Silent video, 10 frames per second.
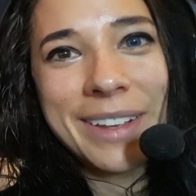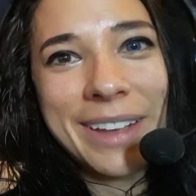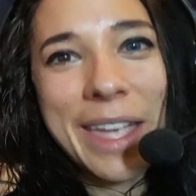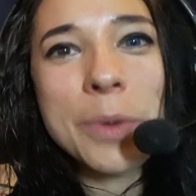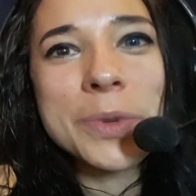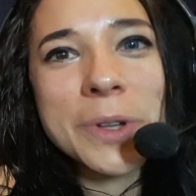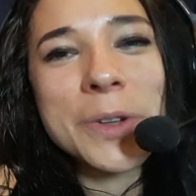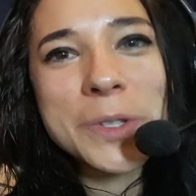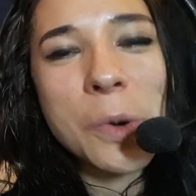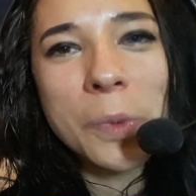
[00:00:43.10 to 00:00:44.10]
It was
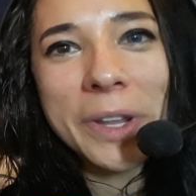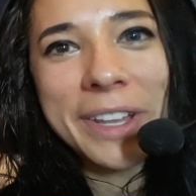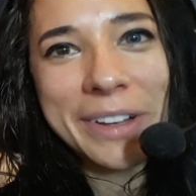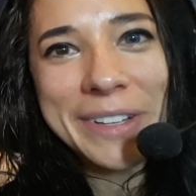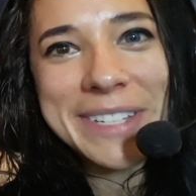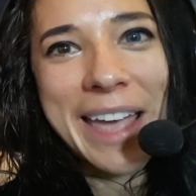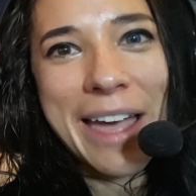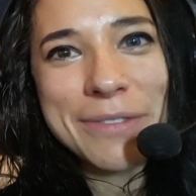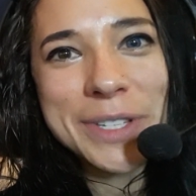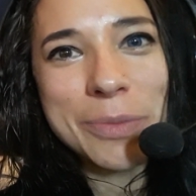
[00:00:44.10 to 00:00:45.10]
also really good to
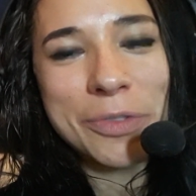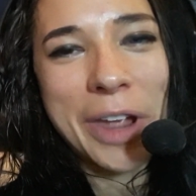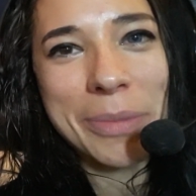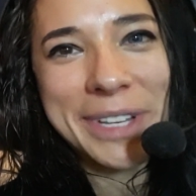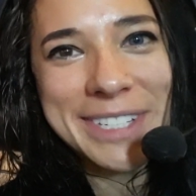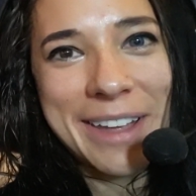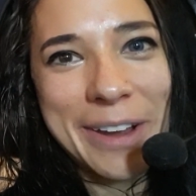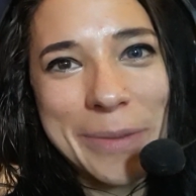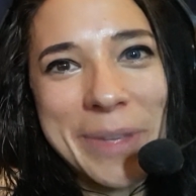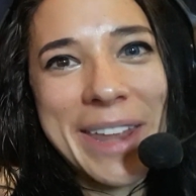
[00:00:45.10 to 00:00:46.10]
have some family
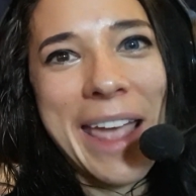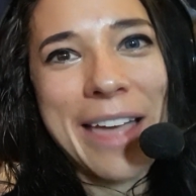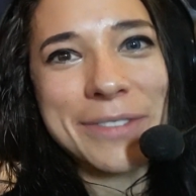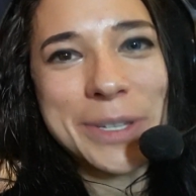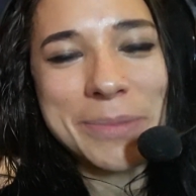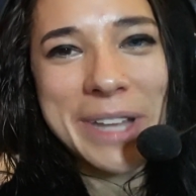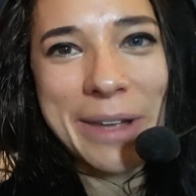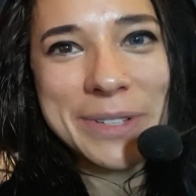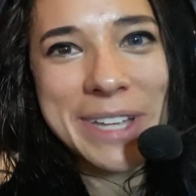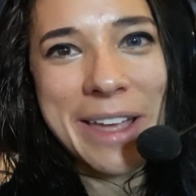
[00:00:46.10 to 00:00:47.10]
time and have some
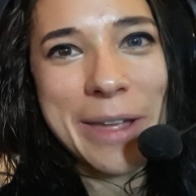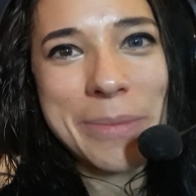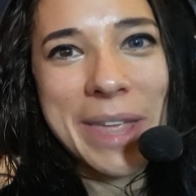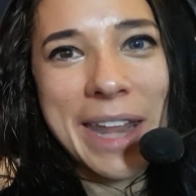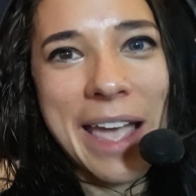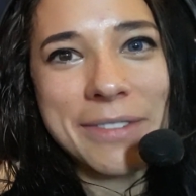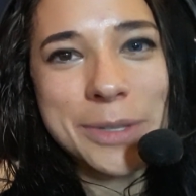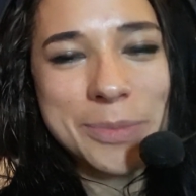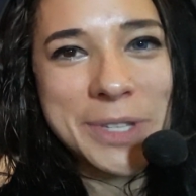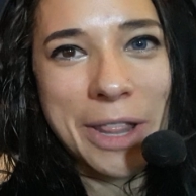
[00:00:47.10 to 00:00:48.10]
downtime and have
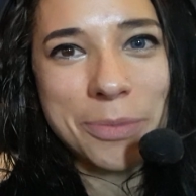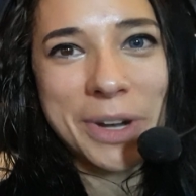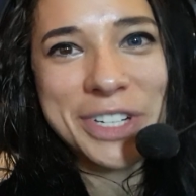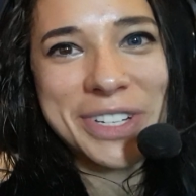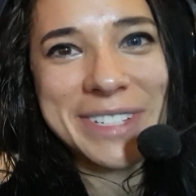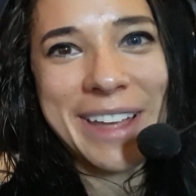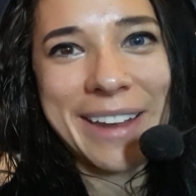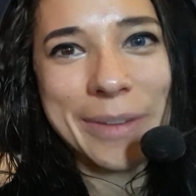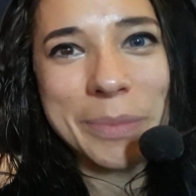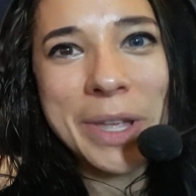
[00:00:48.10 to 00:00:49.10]
some celebration
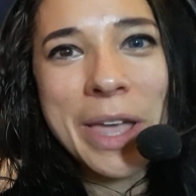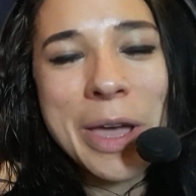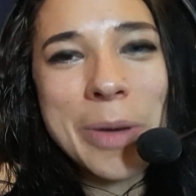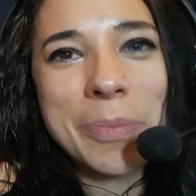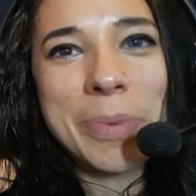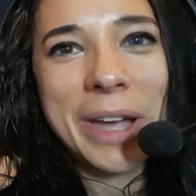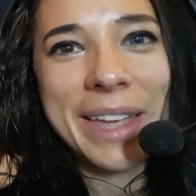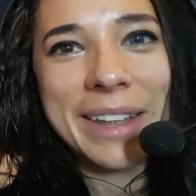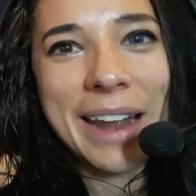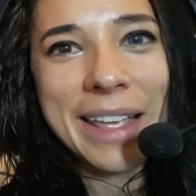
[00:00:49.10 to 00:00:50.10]
time.
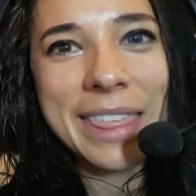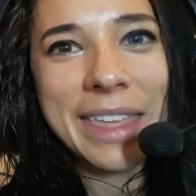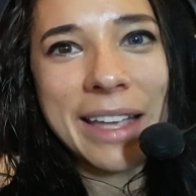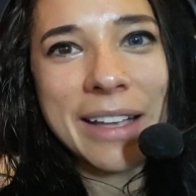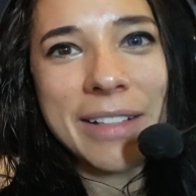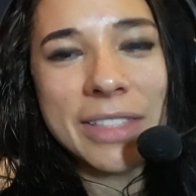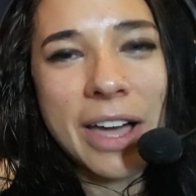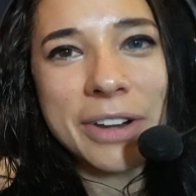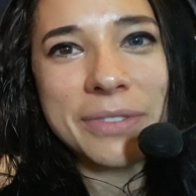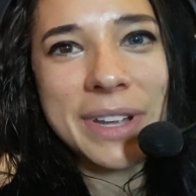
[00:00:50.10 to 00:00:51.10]
But I think a
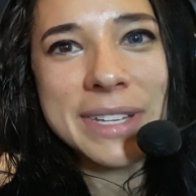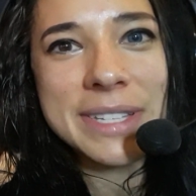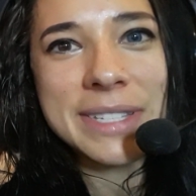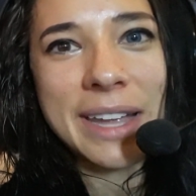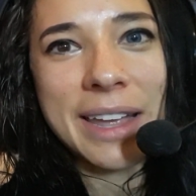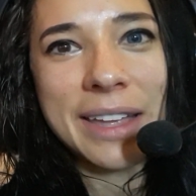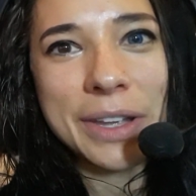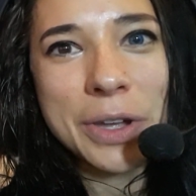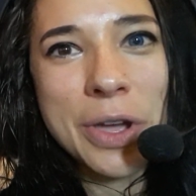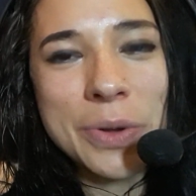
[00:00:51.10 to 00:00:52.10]
lot of us
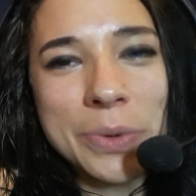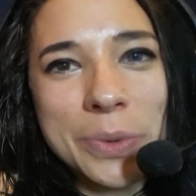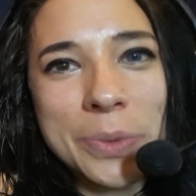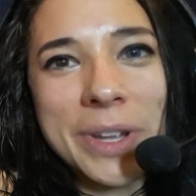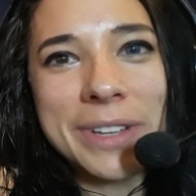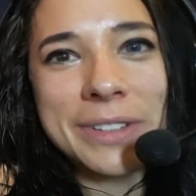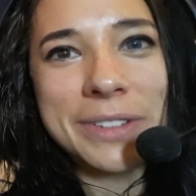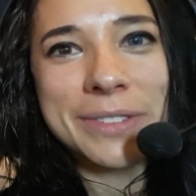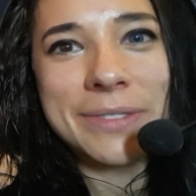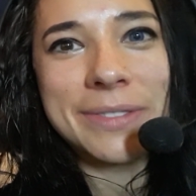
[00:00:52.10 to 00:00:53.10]
who
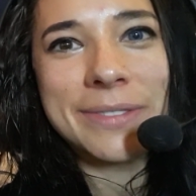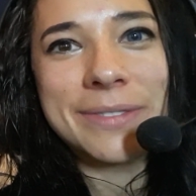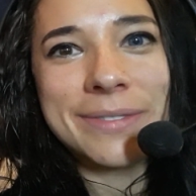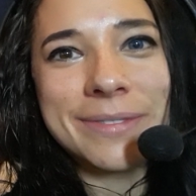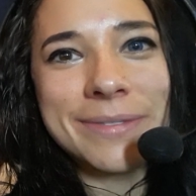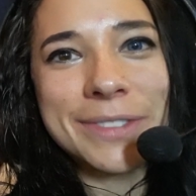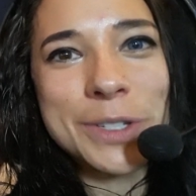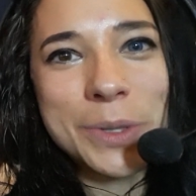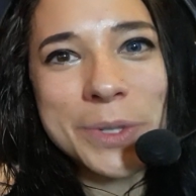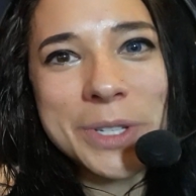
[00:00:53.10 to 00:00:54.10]

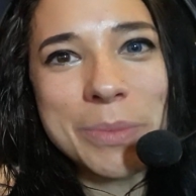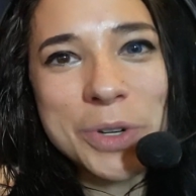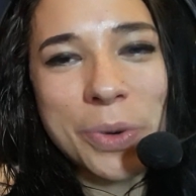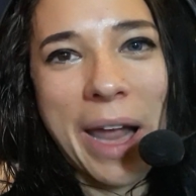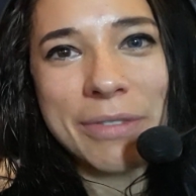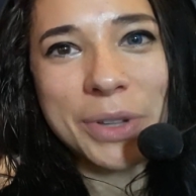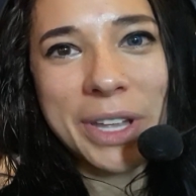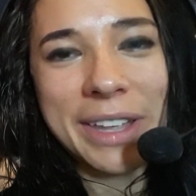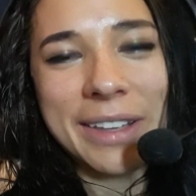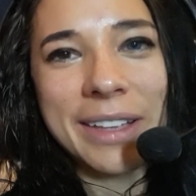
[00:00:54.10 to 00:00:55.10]
do some
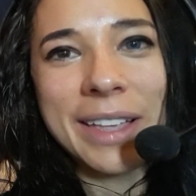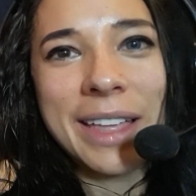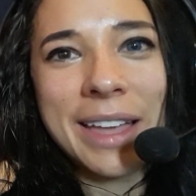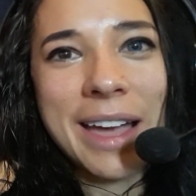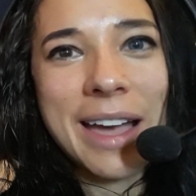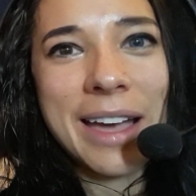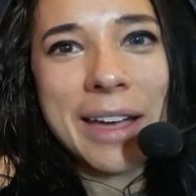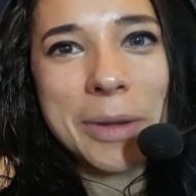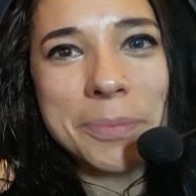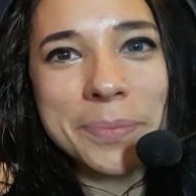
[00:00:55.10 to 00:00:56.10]
traveling
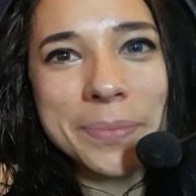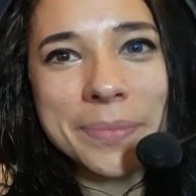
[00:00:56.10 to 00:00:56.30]
and